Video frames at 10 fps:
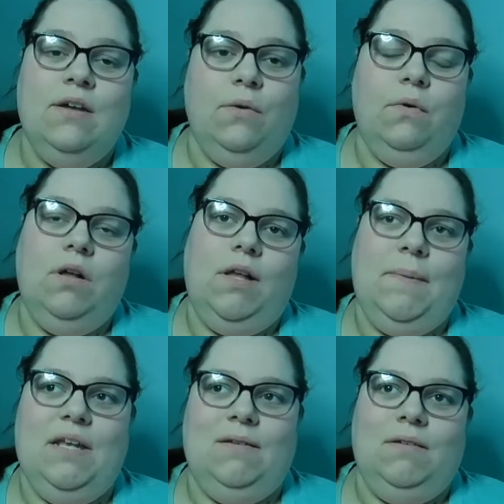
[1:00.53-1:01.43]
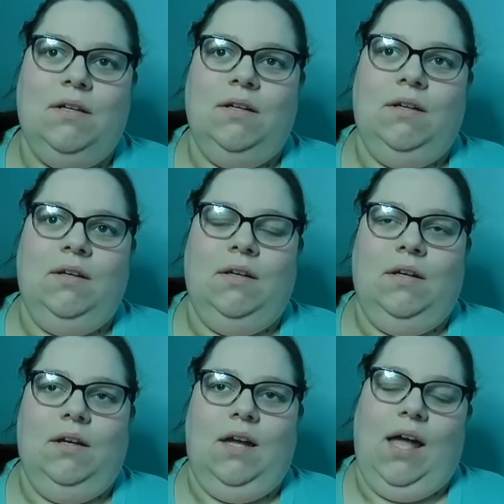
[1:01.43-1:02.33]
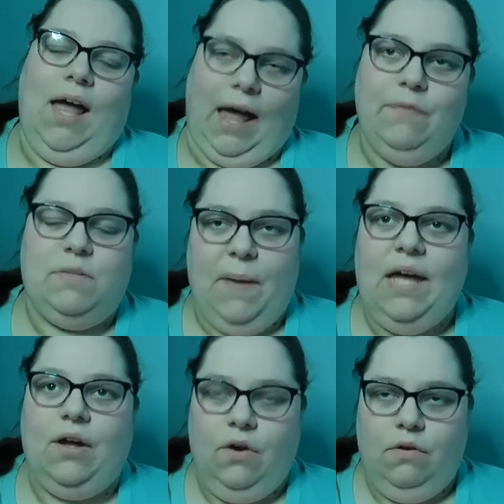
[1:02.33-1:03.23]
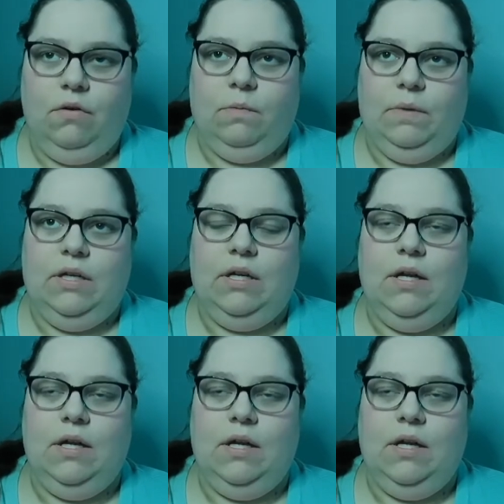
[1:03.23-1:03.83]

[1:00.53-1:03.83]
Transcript: Well, I mean, I was back home,